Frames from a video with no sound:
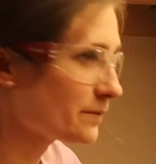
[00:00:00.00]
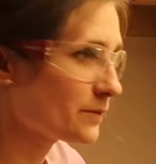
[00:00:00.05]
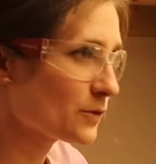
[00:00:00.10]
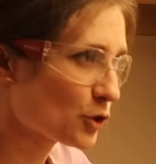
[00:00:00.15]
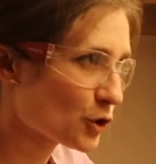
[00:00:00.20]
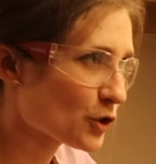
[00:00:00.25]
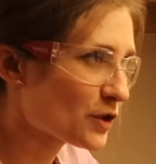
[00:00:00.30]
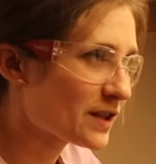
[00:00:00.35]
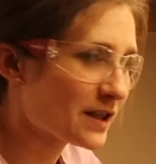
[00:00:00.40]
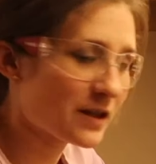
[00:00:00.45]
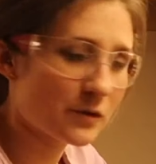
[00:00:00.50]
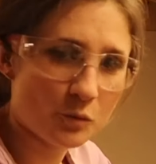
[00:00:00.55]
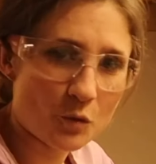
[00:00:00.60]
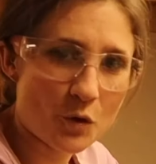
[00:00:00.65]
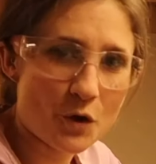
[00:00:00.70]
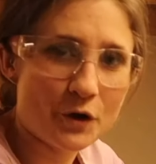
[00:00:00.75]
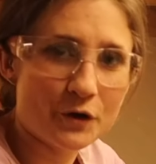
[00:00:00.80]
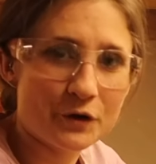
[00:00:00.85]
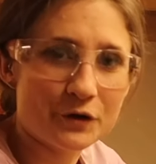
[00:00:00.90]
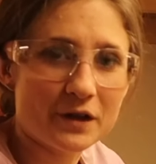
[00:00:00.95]
Just this
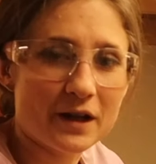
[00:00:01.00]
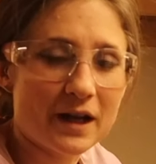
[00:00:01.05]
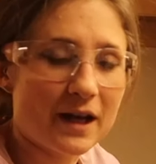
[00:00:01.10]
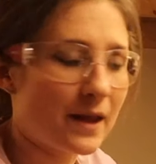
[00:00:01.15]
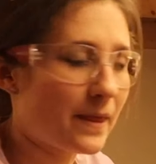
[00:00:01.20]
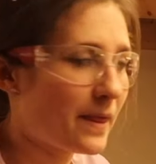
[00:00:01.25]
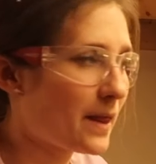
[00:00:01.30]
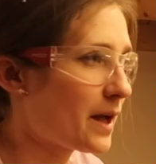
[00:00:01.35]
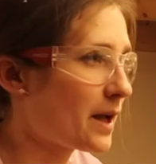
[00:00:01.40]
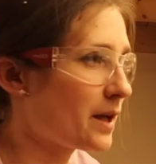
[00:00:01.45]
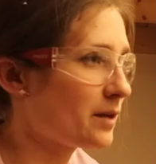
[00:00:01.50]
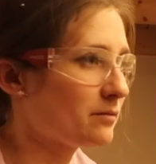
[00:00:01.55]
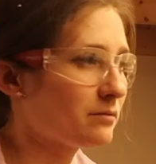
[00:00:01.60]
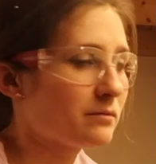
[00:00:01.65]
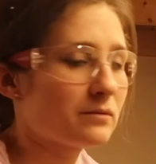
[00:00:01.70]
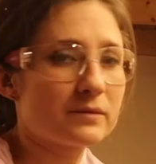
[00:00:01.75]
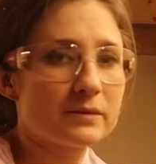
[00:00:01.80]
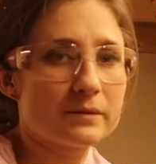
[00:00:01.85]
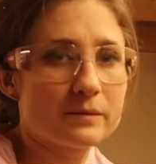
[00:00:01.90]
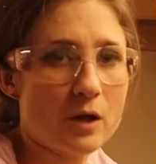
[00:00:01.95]
one and
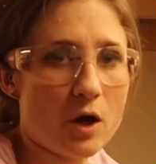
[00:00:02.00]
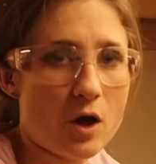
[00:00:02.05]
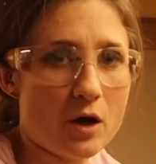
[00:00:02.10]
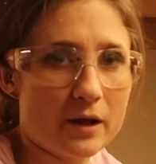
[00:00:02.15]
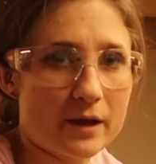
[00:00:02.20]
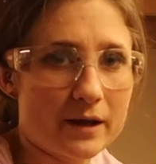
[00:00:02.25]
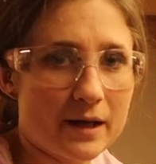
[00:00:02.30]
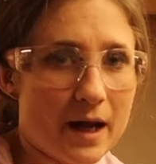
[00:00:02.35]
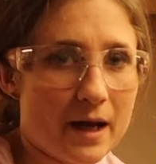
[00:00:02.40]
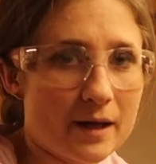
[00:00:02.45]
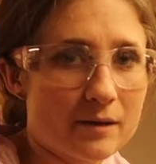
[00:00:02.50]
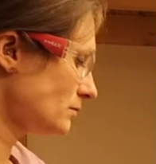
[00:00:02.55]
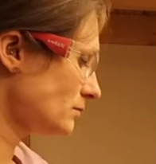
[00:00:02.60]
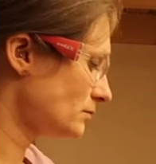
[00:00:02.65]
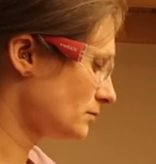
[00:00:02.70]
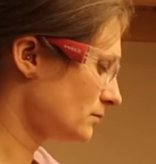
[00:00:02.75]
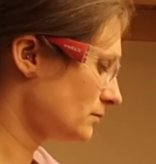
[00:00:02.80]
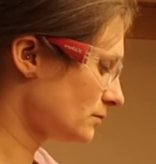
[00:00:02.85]
then call it a night.